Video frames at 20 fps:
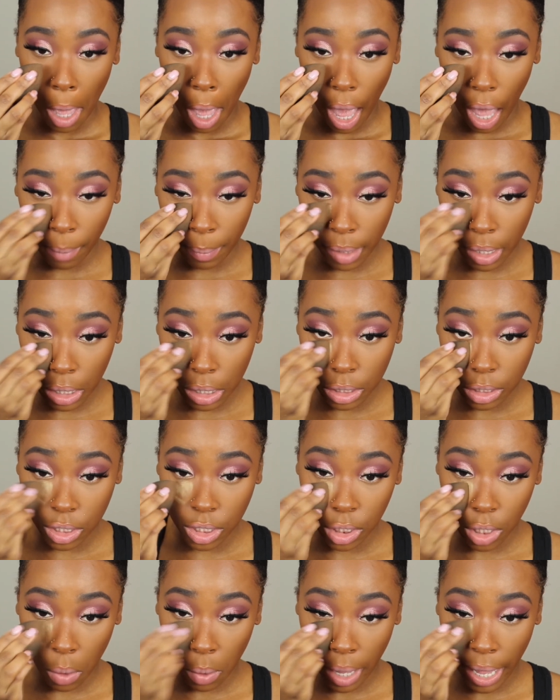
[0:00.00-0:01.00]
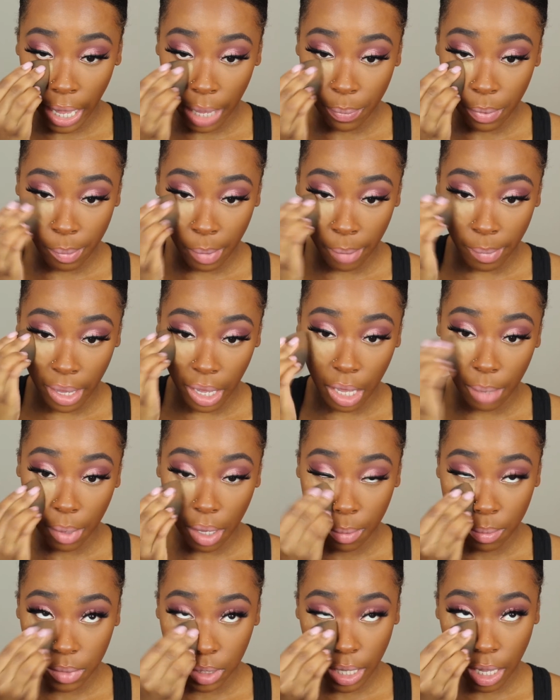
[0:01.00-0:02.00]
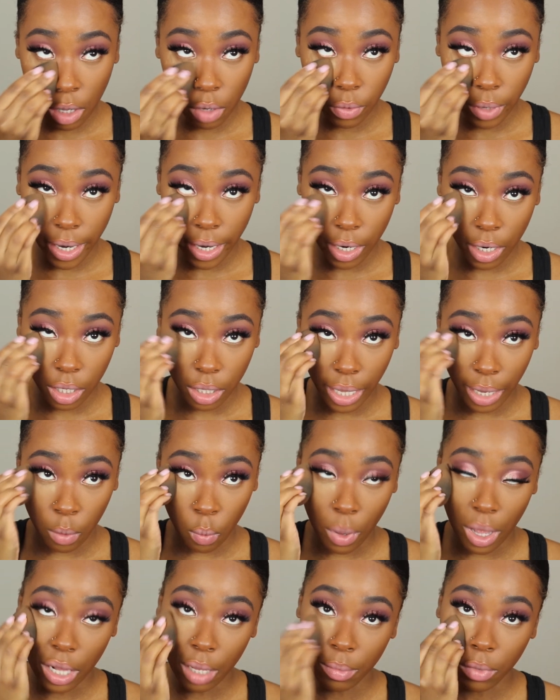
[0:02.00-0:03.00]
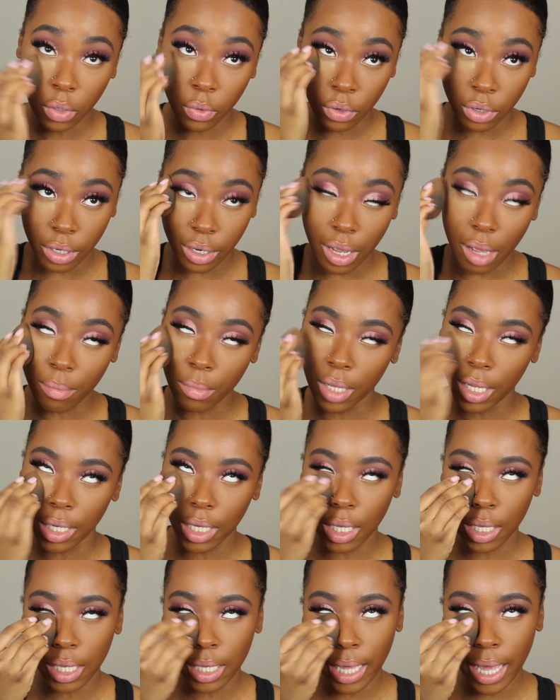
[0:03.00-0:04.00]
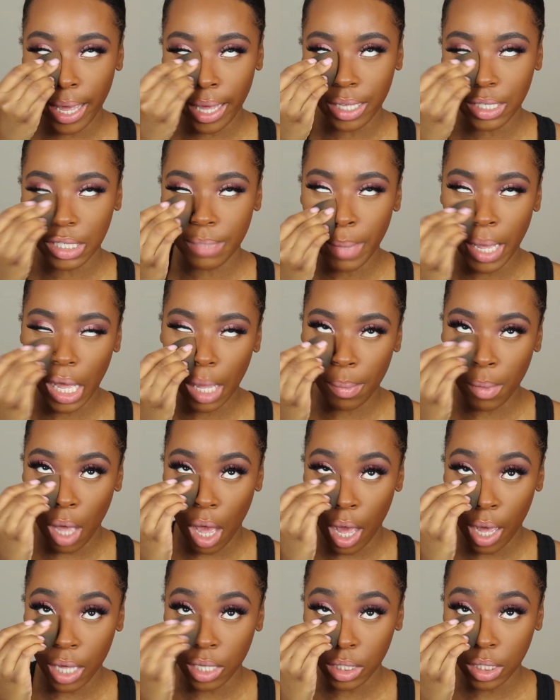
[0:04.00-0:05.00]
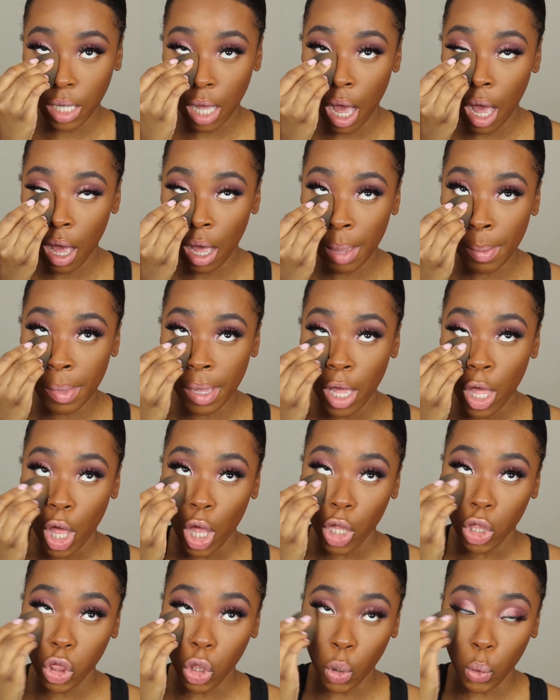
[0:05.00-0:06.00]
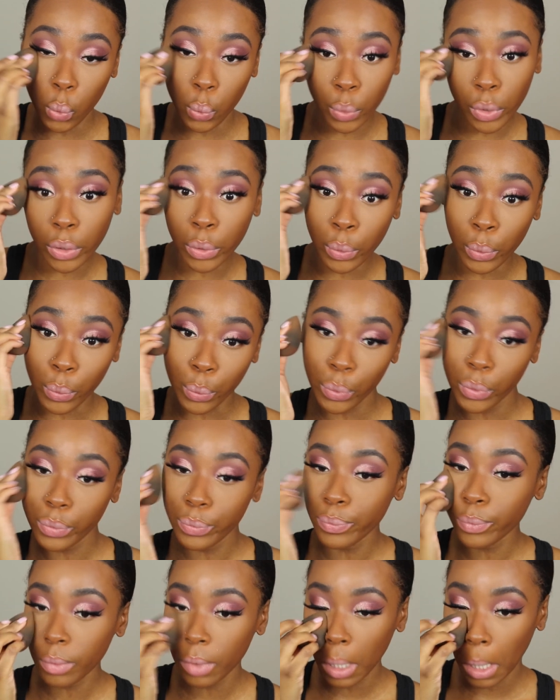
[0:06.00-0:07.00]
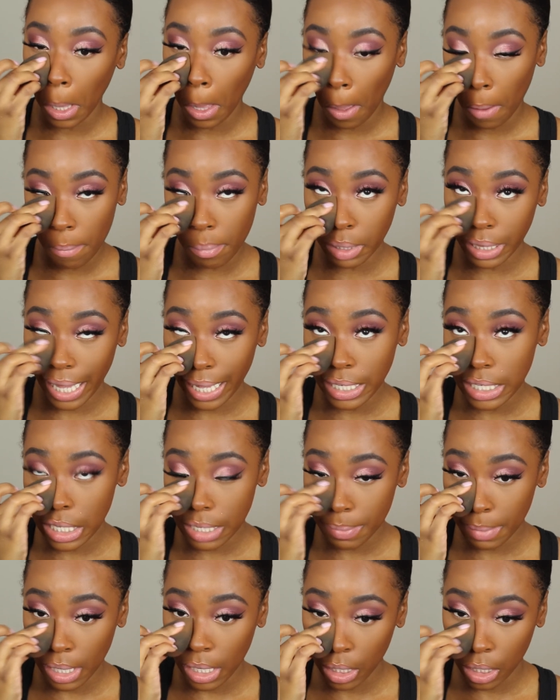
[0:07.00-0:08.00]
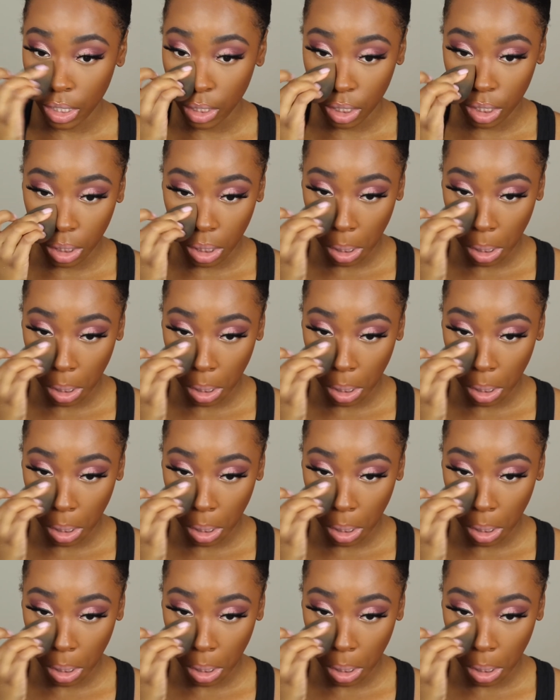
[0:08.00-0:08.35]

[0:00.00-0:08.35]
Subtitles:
I'm getting so hyped when my makeup comes out, right? Like while I'm doing it, I'm like, yes, makeup gods, come through. Bless me.